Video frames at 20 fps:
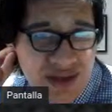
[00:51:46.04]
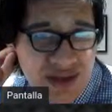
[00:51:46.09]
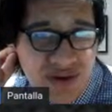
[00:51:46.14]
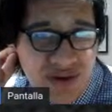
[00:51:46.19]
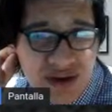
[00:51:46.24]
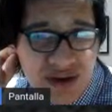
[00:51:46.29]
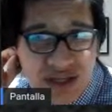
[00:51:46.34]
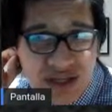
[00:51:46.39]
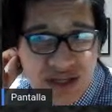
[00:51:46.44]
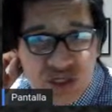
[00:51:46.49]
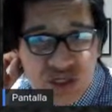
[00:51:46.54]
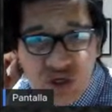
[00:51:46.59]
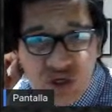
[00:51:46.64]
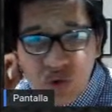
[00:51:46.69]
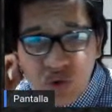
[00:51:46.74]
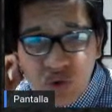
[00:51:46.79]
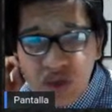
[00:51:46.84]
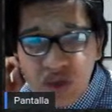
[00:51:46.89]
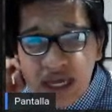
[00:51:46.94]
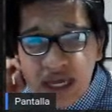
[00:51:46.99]
Okay,
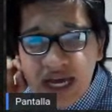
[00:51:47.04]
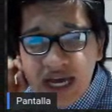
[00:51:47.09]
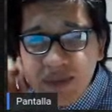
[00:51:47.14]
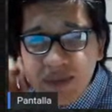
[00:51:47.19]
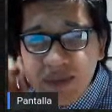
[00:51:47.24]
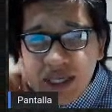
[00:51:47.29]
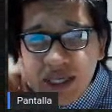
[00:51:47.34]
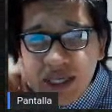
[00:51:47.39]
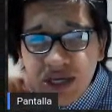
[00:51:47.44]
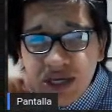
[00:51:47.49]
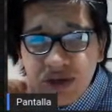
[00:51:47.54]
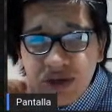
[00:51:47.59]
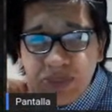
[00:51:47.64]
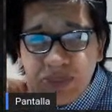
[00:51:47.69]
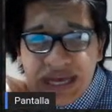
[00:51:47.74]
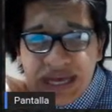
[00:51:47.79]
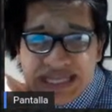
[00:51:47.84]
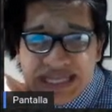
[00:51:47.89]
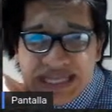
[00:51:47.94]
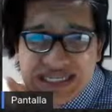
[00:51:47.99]
so we have in here a
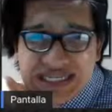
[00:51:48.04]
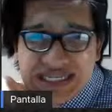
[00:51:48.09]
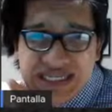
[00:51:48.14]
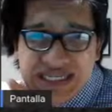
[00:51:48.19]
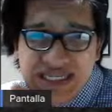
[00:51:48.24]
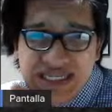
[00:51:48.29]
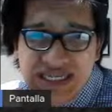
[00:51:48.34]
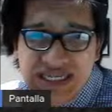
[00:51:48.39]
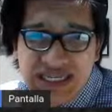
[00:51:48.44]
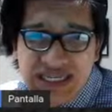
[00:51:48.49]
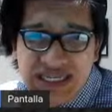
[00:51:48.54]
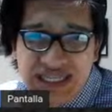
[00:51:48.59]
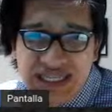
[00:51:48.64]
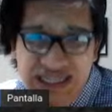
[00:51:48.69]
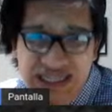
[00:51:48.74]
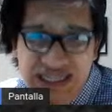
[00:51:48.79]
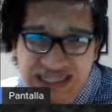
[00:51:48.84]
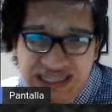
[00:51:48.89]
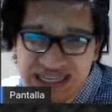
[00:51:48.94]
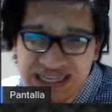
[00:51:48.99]
passage
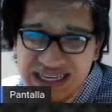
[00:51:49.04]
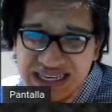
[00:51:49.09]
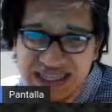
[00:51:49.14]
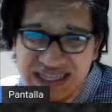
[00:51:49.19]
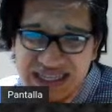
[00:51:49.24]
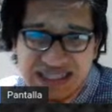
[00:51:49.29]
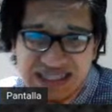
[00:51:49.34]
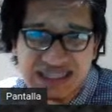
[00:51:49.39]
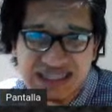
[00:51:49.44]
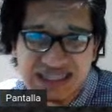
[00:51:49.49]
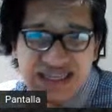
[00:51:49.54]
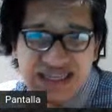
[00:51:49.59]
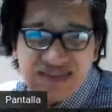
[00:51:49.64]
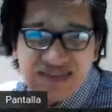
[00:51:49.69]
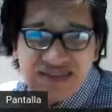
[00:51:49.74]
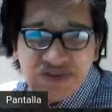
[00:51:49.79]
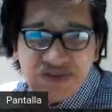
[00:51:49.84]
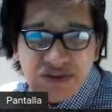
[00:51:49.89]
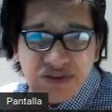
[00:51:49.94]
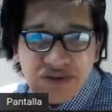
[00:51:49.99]
that it's uh,
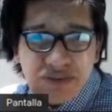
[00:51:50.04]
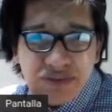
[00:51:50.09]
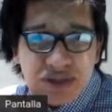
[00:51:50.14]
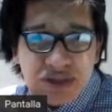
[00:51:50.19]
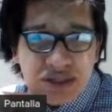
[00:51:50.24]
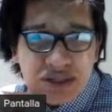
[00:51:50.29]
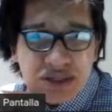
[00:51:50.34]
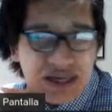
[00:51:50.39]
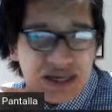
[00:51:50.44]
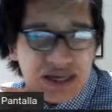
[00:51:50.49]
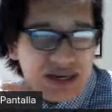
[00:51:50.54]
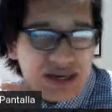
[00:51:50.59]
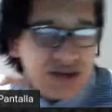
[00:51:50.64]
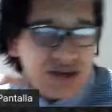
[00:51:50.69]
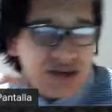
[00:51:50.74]
from uh, I don't